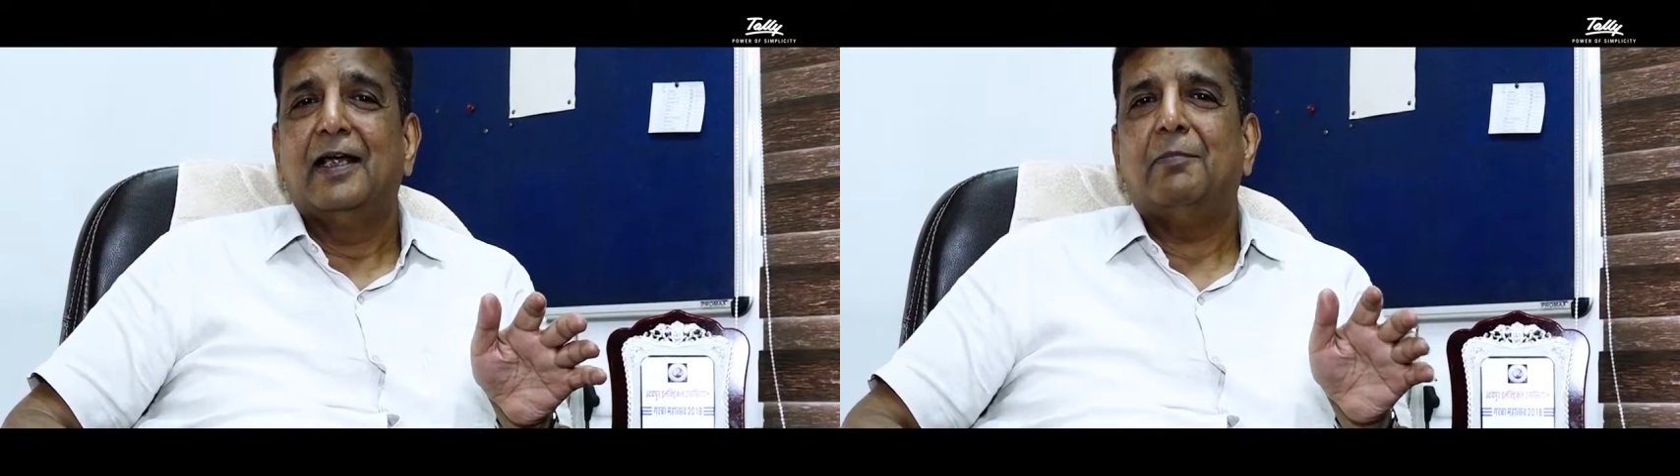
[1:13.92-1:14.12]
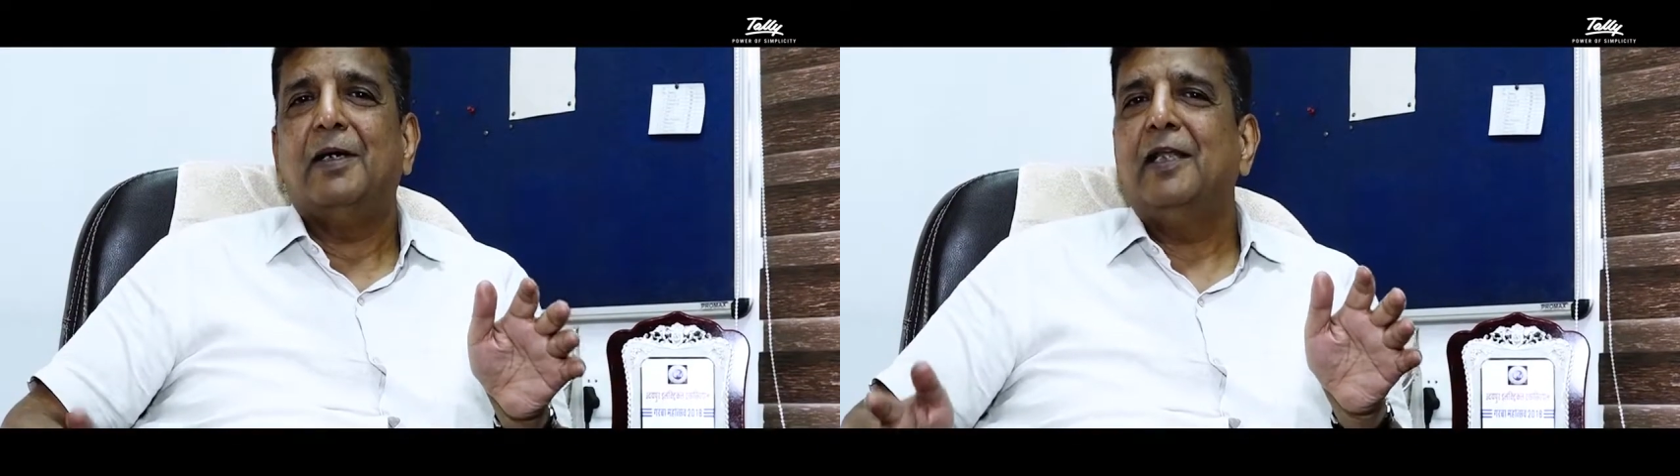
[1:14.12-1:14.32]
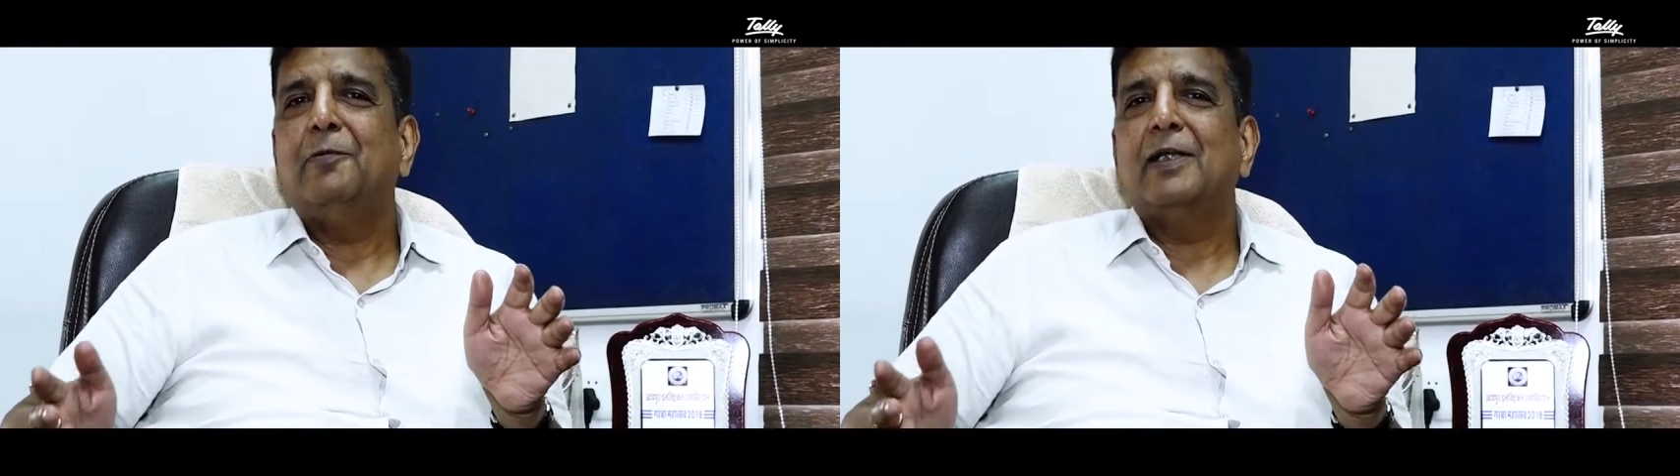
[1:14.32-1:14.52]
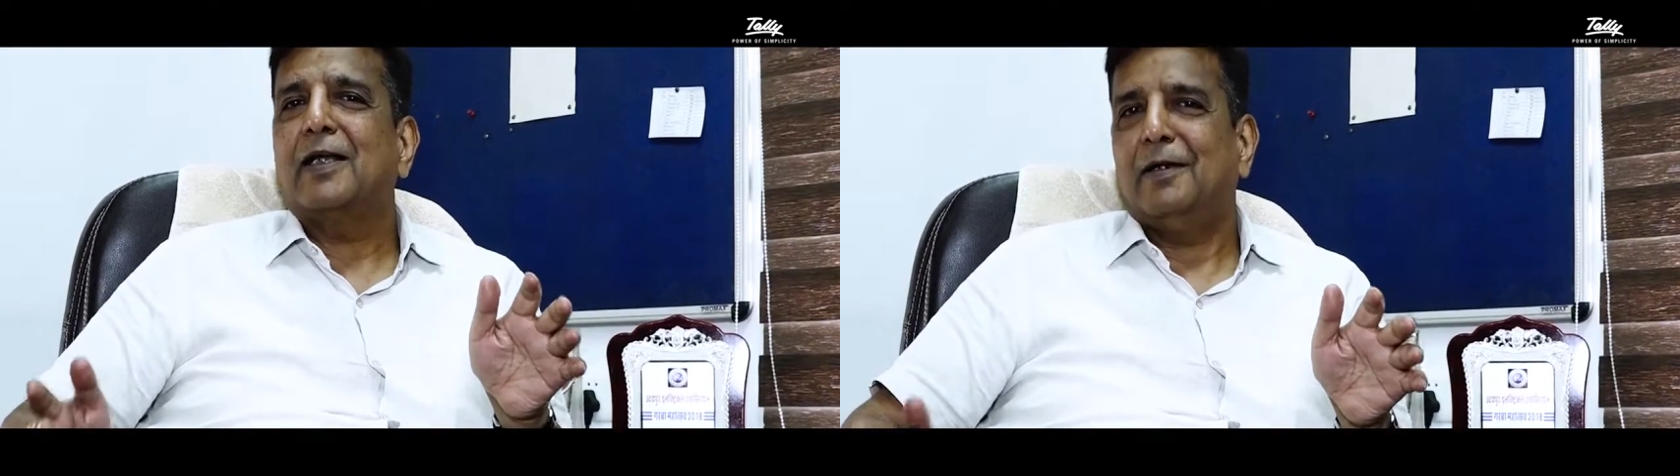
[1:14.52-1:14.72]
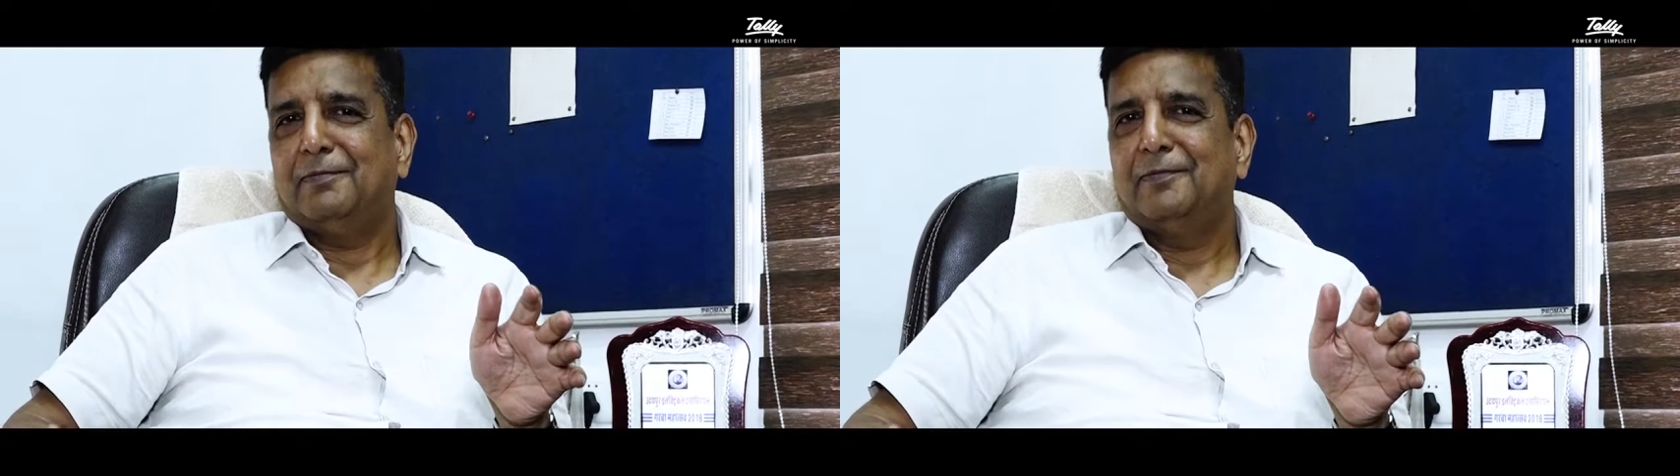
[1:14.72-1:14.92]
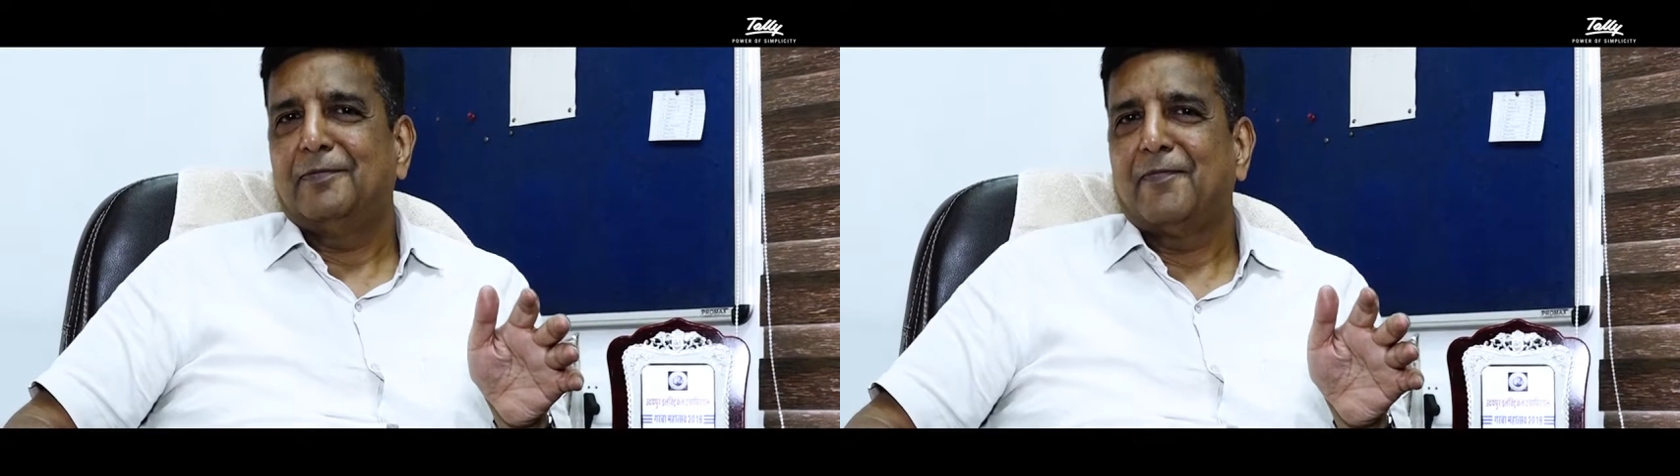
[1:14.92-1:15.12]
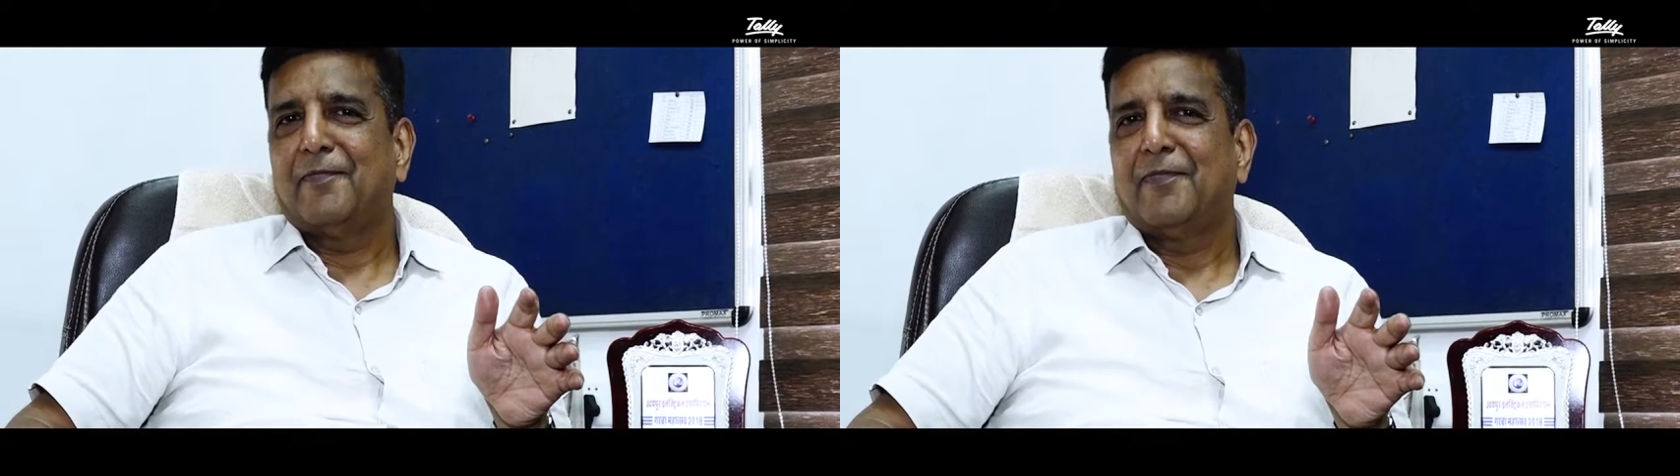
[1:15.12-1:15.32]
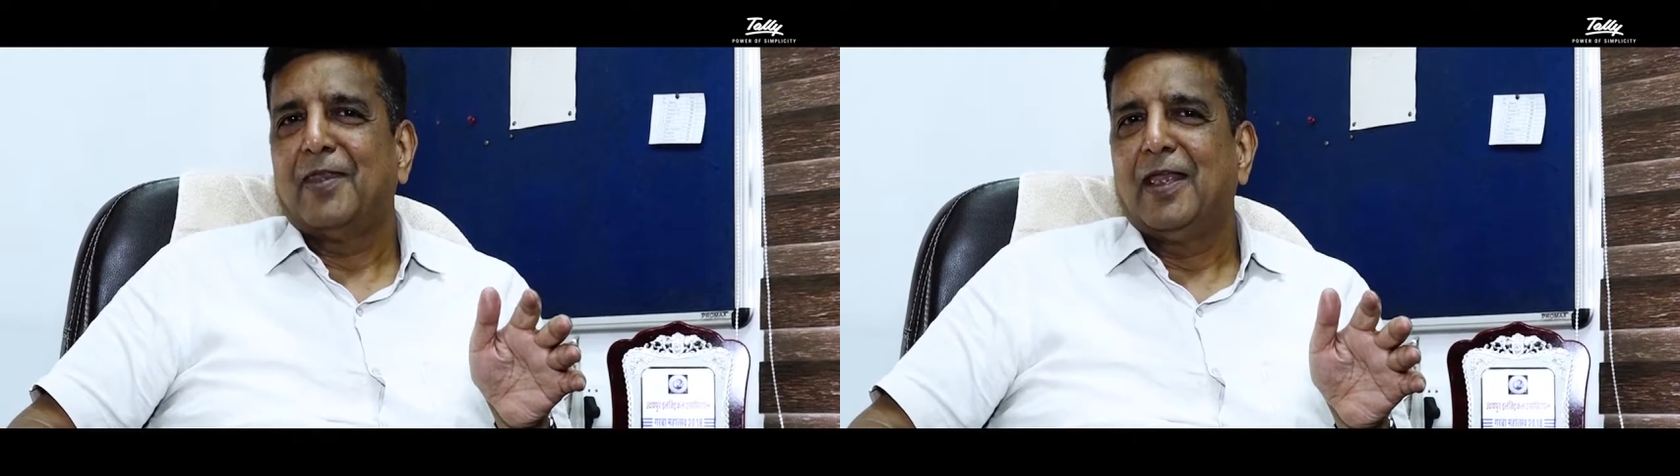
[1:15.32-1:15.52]
Money will come.
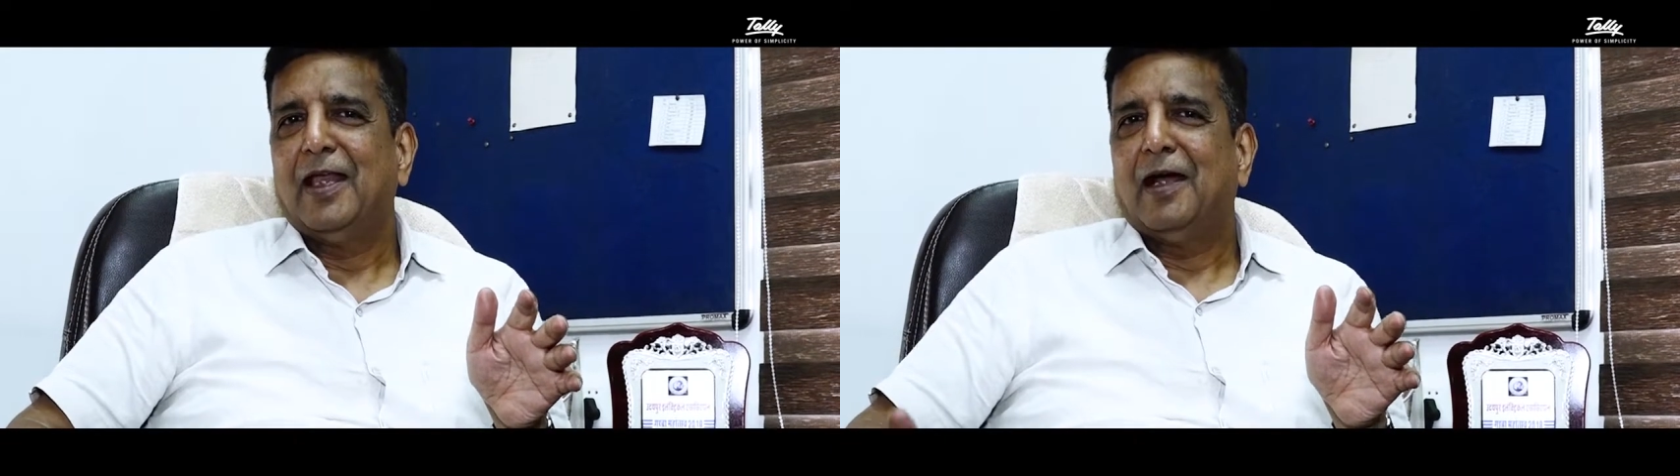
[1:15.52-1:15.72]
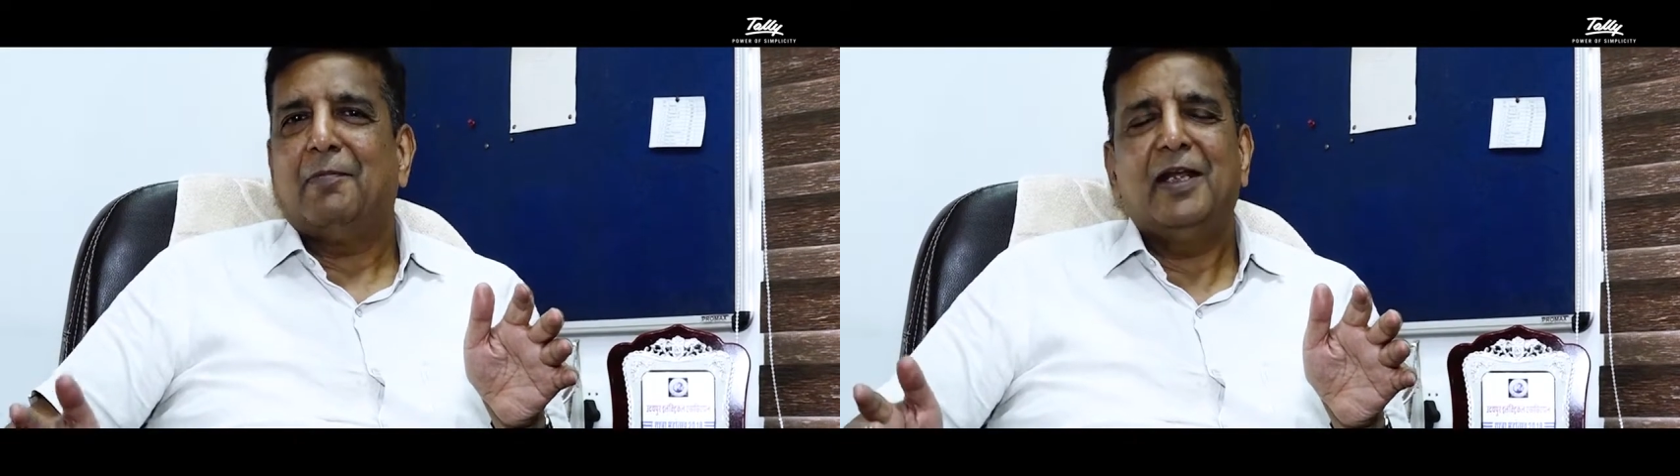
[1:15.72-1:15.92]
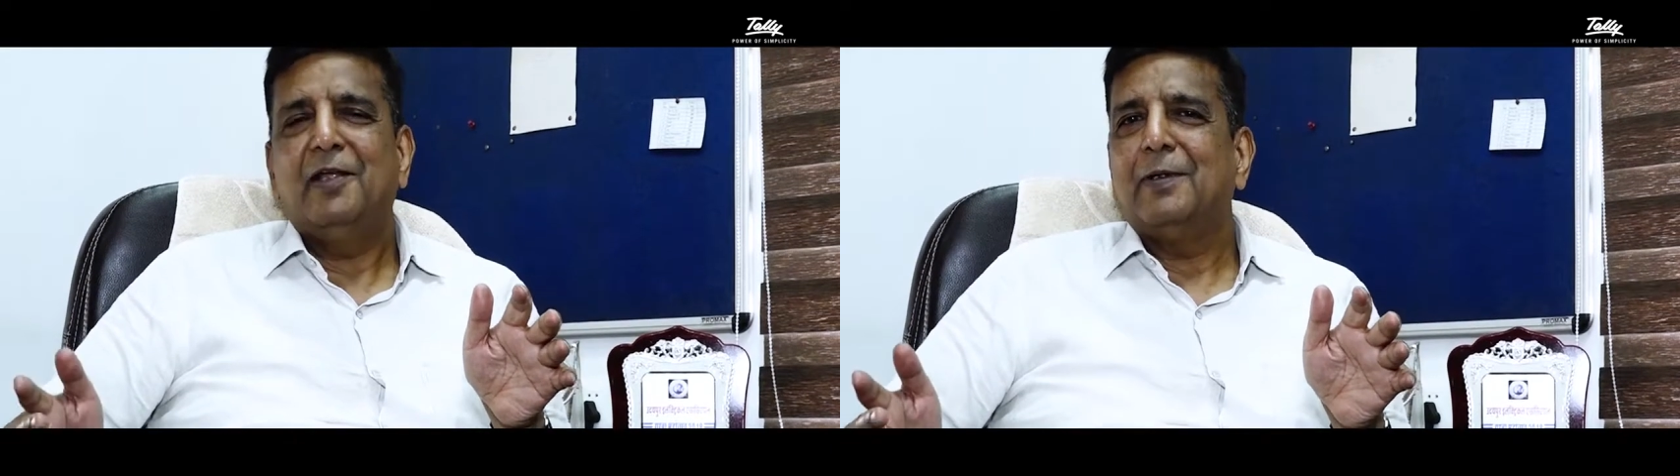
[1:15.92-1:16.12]
Money